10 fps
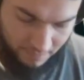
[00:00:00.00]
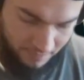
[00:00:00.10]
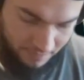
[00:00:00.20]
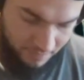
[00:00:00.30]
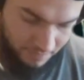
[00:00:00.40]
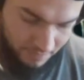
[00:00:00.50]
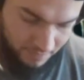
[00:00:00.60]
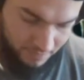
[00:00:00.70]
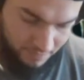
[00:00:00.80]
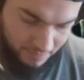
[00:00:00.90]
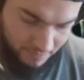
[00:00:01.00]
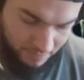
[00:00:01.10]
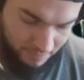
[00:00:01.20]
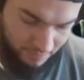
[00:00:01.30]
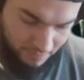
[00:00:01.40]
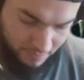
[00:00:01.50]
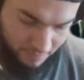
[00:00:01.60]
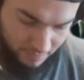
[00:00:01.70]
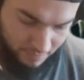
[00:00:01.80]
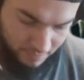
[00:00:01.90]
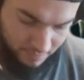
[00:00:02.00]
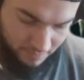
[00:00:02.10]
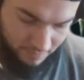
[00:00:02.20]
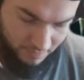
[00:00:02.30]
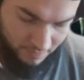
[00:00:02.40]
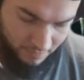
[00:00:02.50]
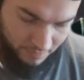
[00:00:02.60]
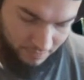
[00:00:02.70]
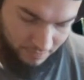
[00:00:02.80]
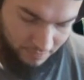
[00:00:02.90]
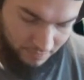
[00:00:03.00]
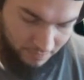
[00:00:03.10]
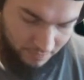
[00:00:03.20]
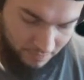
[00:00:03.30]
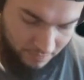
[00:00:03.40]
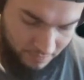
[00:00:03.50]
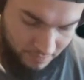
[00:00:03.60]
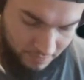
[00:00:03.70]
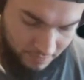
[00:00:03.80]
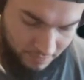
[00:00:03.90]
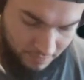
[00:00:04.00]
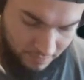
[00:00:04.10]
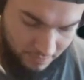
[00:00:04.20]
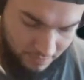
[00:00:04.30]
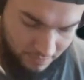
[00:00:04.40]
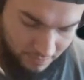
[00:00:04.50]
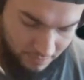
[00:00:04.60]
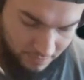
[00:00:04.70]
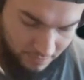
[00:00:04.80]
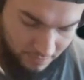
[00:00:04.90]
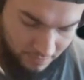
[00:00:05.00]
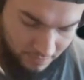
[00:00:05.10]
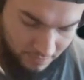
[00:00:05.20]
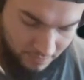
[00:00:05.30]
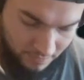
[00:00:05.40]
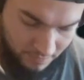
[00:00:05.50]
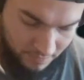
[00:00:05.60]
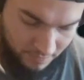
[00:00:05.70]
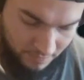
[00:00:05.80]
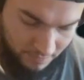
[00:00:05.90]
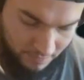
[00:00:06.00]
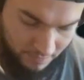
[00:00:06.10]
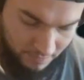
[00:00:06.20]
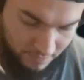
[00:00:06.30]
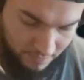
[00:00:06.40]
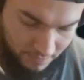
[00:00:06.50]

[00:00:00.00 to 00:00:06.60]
No words are spoken by the person on screen.